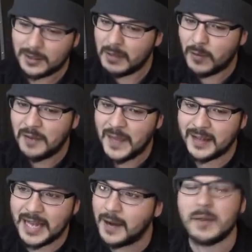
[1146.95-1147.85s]
Let me write that
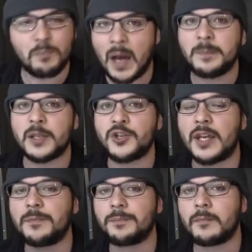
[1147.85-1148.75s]
down and publish
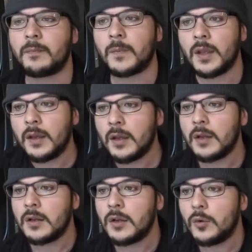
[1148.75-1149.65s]
it.
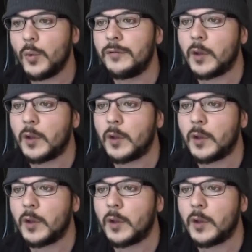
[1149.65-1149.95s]
We've